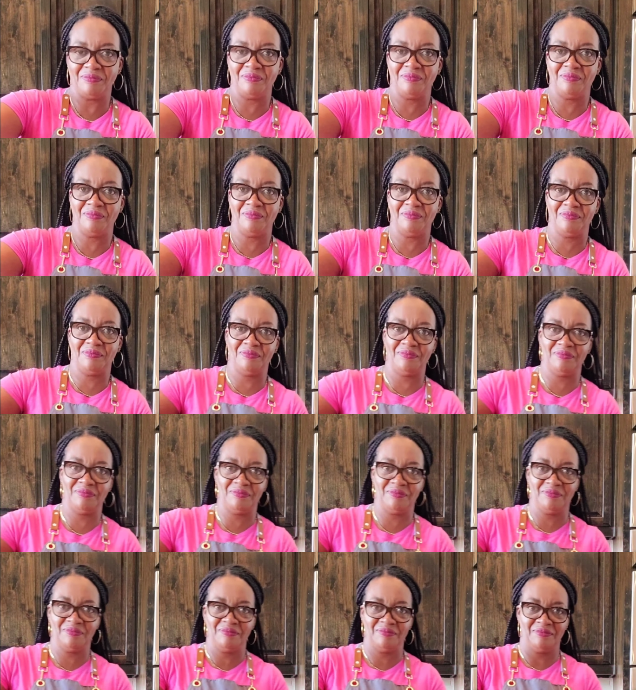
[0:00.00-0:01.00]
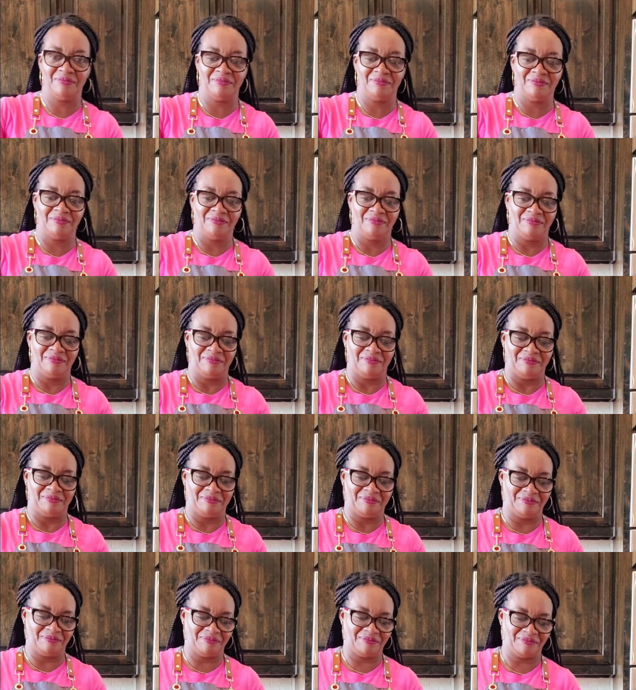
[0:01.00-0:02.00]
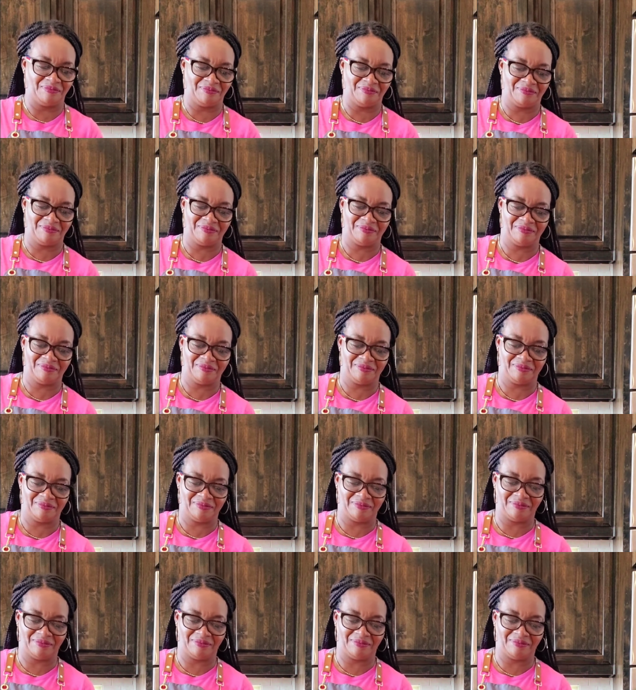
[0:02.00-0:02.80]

[no speech]